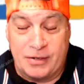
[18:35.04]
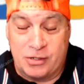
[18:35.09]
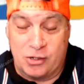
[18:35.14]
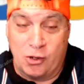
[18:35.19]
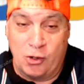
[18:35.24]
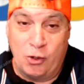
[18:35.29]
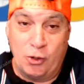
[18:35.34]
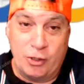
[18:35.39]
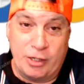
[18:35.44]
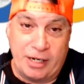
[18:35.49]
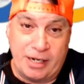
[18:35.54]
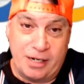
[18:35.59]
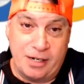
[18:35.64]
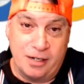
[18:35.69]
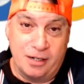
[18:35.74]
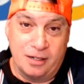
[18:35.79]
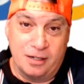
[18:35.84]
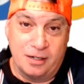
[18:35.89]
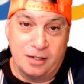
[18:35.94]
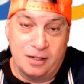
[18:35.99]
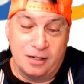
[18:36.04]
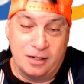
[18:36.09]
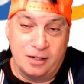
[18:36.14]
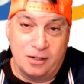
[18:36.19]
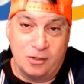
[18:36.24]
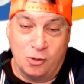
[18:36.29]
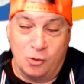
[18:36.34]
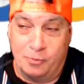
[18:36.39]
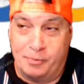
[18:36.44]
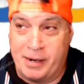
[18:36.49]
if it's a hoodie,
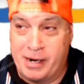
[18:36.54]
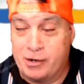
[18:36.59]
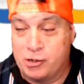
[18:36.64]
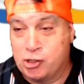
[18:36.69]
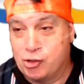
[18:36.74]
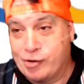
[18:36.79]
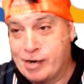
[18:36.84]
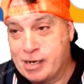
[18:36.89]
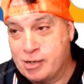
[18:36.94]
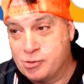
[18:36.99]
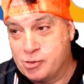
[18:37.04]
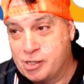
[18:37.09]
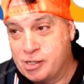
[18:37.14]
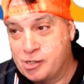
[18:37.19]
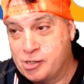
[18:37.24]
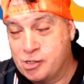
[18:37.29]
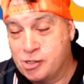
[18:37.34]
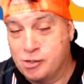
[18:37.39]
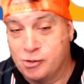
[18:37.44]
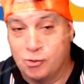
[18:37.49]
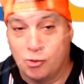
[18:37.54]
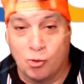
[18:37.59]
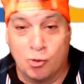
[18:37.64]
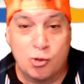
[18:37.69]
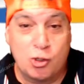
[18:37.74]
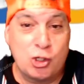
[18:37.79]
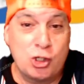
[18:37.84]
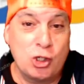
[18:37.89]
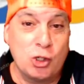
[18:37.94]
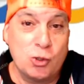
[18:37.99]
pair of trousers
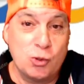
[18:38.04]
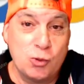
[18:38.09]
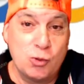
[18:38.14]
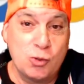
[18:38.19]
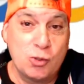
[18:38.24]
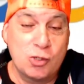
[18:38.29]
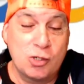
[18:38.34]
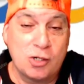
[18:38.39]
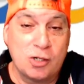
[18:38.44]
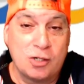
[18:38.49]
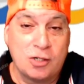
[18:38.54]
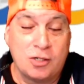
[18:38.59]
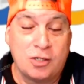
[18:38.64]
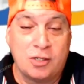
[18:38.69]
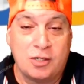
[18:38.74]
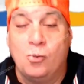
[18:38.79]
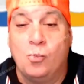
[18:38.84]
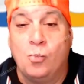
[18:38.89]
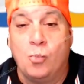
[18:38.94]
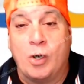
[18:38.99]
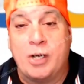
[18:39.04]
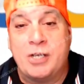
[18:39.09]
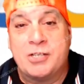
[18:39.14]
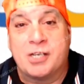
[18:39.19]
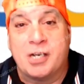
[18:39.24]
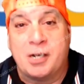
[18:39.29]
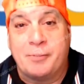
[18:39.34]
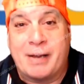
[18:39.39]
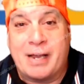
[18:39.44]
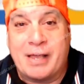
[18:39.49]
or shoes,
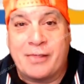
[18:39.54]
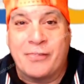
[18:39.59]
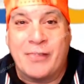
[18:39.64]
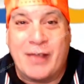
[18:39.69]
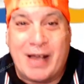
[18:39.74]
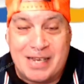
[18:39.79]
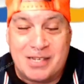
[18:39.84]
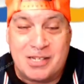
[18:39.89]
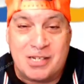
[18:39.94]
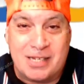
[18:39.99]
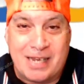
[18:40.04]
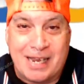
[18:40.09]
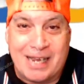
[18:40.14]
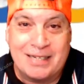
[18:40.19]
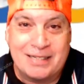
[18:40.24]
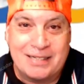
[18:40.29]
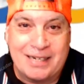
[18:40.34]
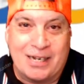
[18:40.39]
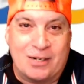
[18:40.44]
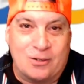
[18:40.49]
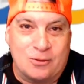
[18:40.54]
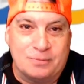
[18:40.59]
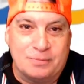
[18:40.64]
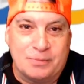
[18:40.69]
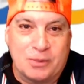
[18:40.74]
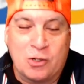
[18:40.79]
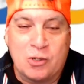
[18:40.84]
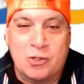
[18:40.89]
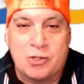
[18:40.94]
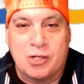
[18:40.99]
what is going to make that stand out?
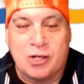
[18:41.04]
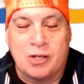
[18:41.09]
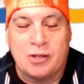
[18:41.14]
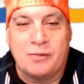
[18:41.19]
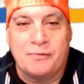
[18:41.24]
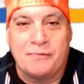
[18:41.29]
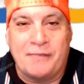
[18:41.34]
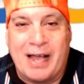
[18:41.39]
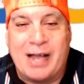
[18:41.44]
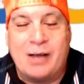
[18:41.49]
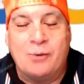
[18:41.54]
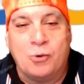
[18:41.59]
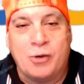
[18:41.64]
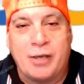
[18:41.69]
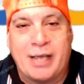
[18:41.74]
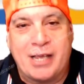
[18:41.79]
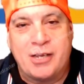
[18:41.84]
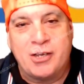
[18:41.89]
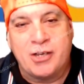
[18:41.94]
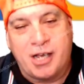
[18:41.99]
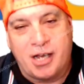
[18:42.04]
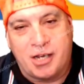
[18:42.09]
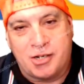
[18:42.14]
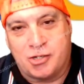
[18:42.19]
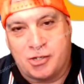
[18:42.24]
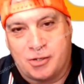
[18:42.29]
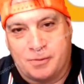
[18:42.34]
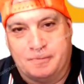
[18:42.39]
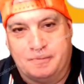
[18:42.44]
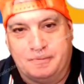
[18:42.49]
Because that will get you
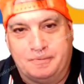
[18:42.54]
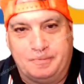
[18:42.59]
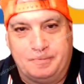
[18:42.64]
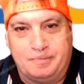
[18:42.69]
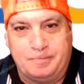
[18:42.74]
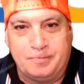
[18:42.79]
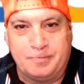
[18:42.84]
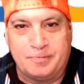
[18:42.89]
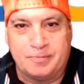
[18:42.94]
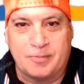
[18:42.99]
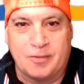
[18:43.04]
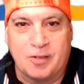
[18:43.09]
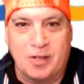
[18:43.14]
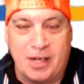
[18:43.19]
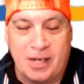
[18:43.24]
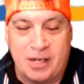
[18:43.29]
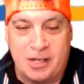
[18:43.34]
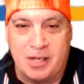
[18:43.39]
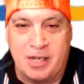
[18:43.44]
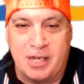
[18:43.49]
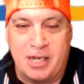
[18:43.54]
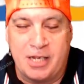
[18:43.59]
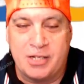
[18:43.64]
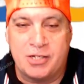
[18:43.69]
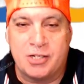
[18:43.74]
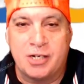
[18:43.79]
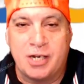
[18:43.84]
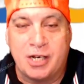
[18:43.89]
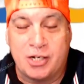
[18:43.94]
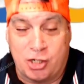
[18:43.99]
custom. It
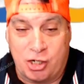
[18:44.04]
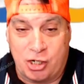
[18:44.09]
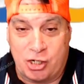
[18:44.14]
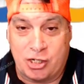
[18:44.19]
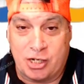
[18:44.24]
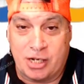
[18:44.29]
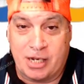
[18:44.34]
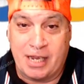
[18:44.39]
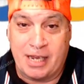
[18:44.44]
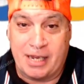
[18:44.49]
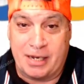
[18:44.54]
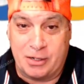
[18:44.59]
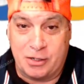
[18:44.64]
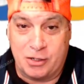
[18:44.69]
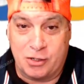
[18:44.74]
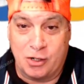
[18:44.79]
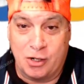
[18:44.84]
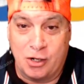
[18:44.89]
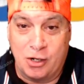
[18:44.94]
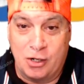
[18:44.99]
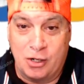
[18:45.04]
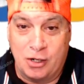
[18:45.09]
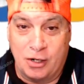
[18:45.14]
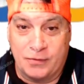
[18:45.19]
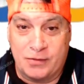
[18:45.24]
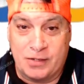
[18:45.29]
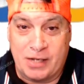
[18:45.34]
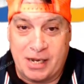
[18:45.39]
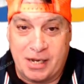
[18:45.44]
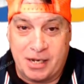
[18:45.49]
isn't just a case
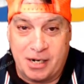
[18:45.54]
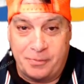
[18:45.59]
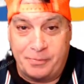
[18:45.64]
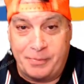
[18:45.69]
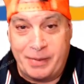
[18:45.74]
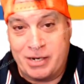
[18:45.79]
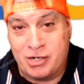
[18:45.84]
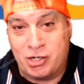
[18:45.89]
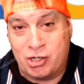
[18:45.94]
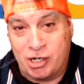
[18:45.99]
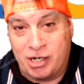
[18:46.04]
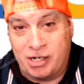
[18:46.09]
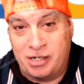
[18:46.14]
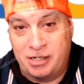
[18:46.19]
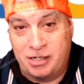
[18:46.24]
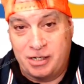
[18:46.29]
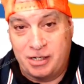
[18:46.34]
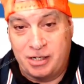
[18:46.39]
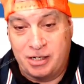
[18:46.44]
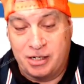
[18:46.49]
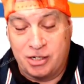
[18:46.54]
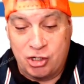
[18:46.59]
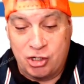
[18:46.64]
of taking a picture,